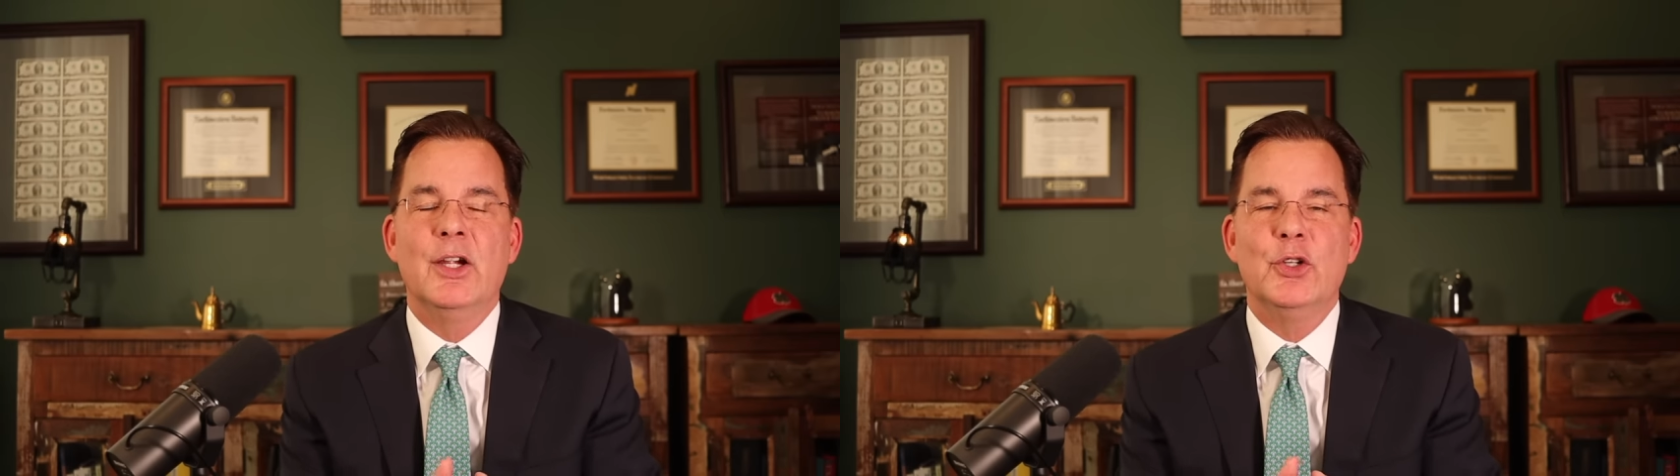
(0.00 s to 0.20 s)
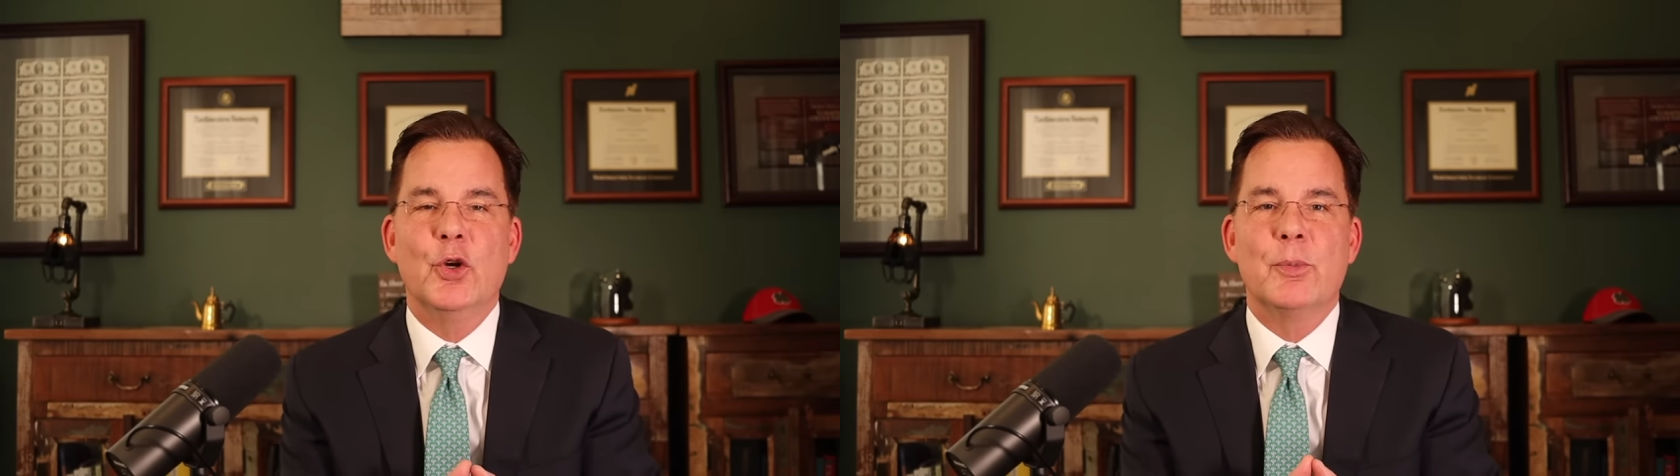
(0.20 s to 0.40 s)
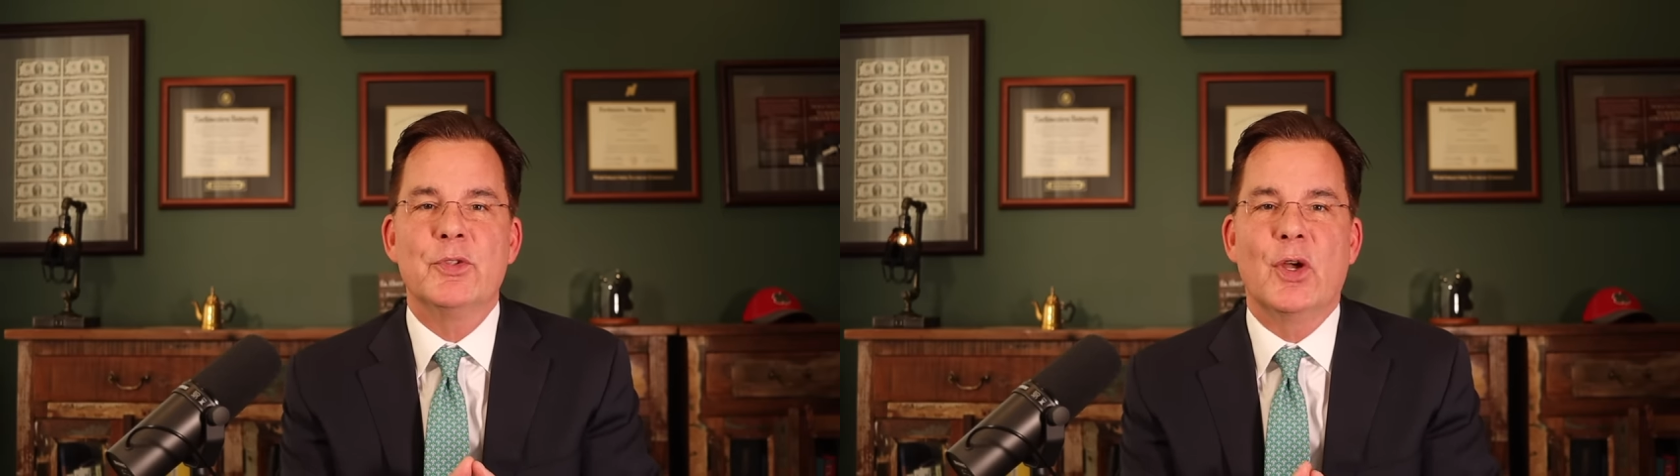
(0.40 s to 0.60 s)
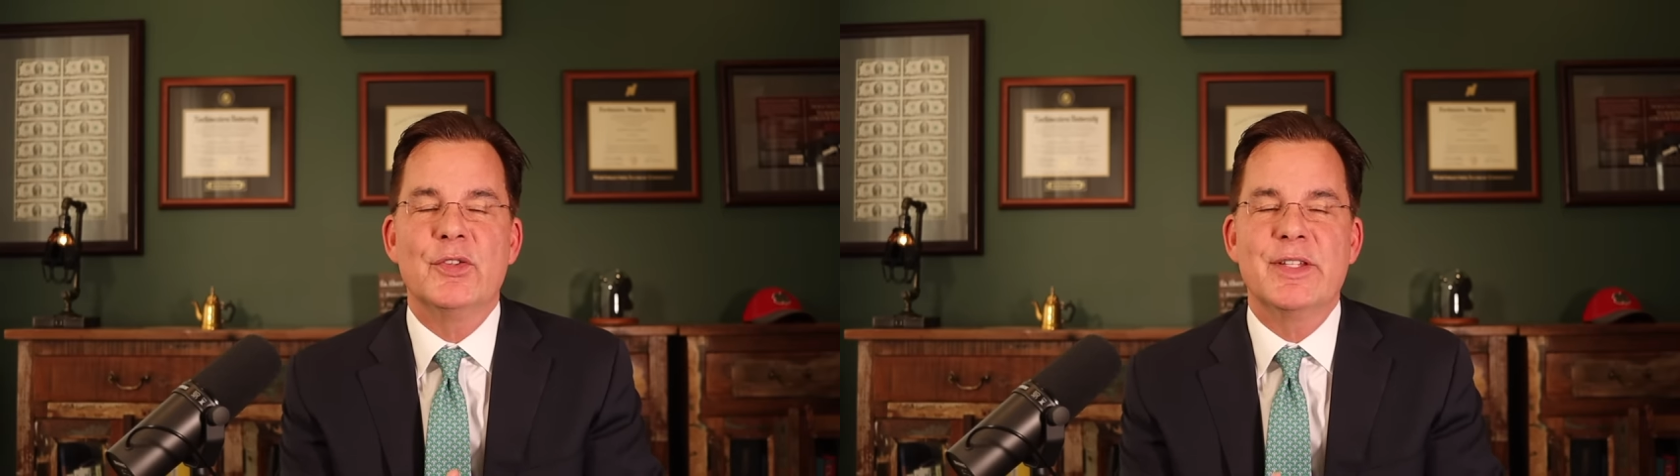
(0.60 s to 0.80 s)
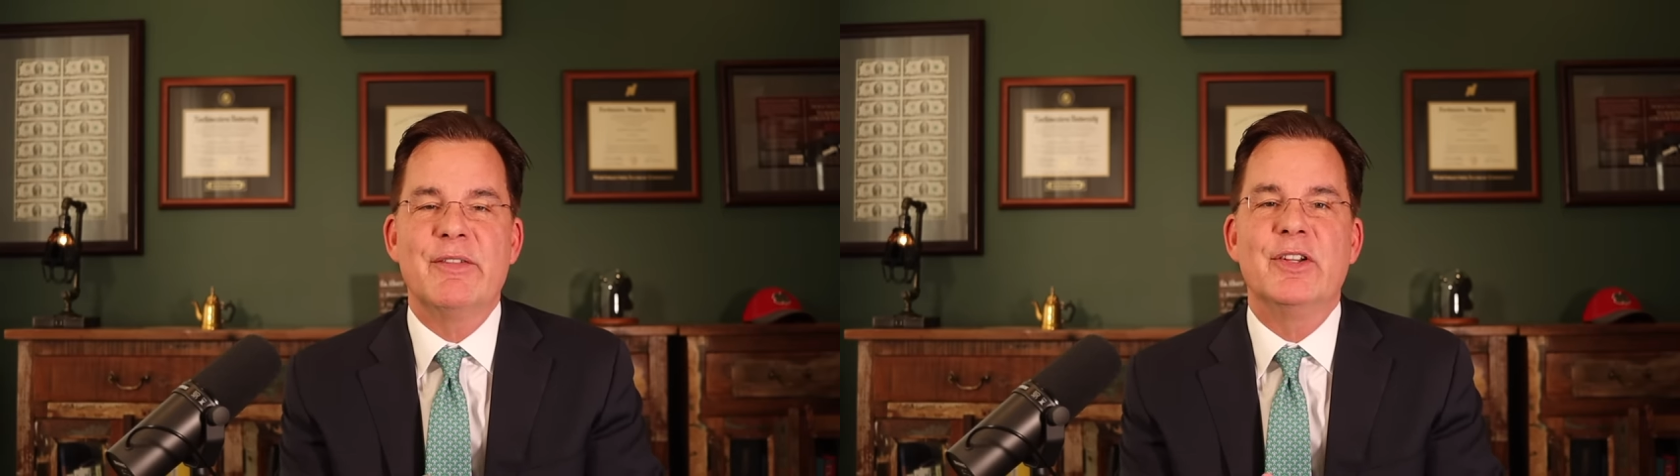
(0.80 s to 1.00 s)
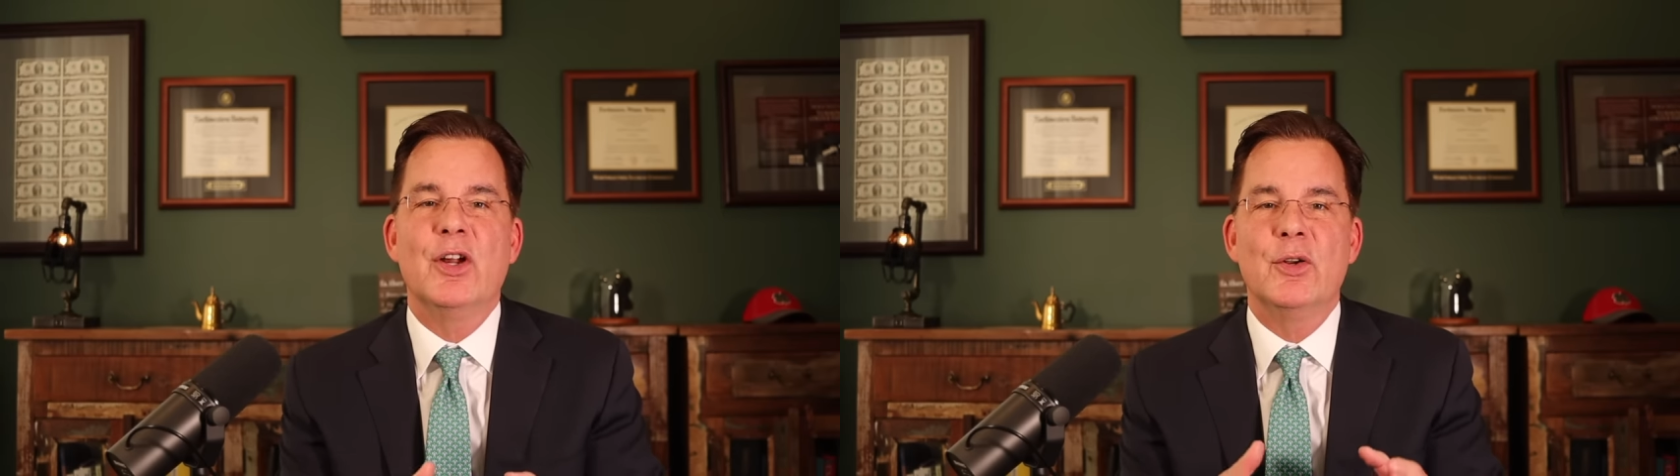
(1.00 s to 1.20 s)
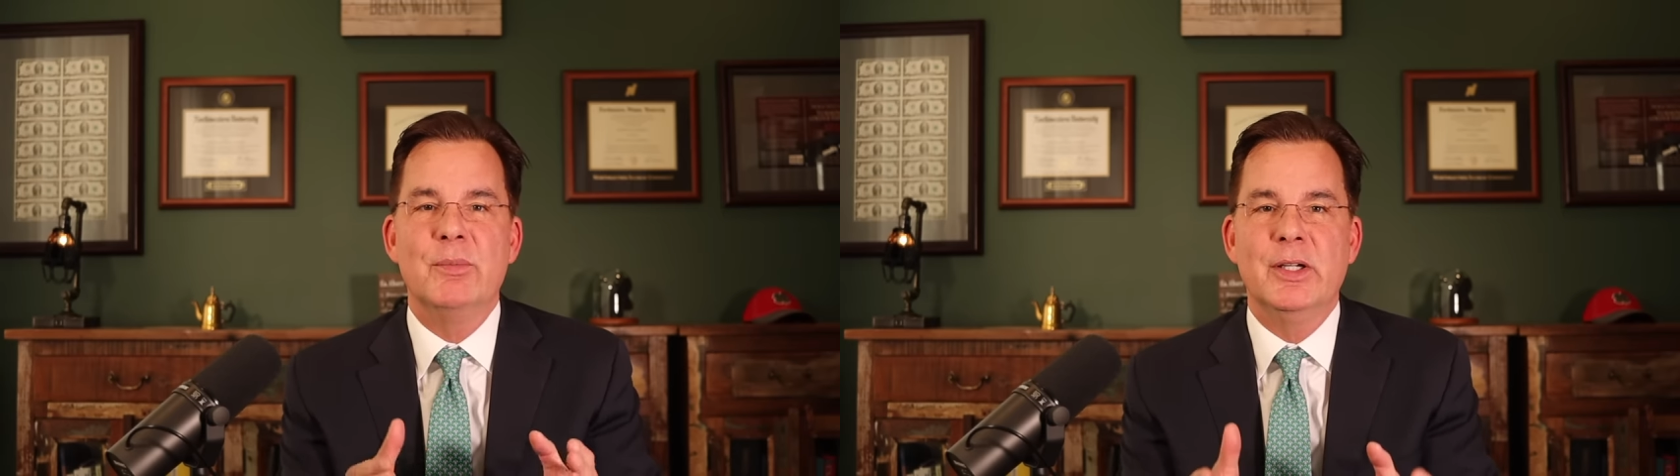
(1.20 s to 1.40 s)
Europe saw 700